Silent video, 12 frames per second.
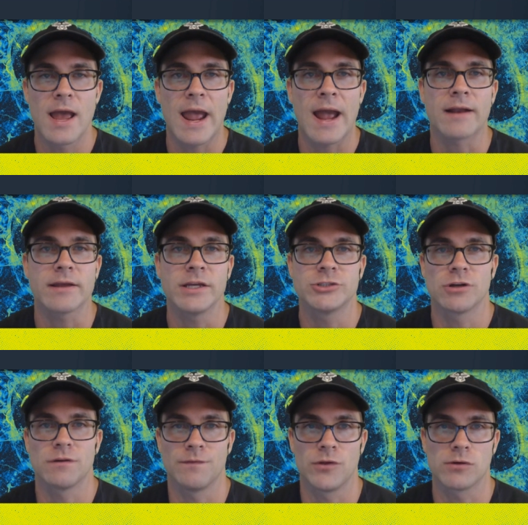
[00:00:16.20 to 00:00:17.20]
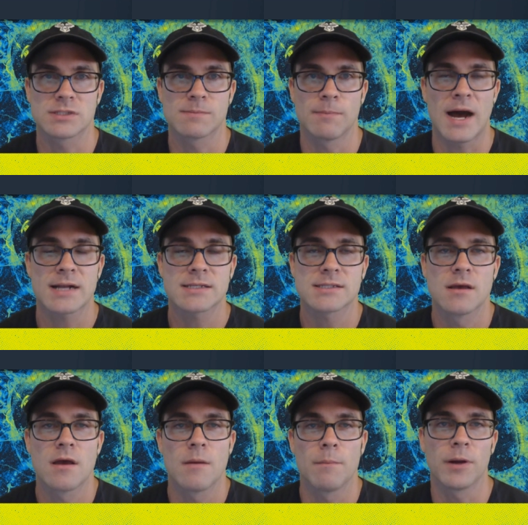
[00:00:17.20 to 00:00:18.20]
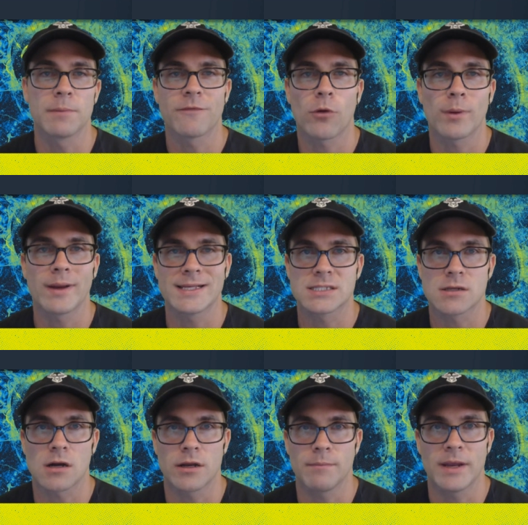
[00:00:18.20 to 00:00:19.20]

at each of those spots. But before we get started,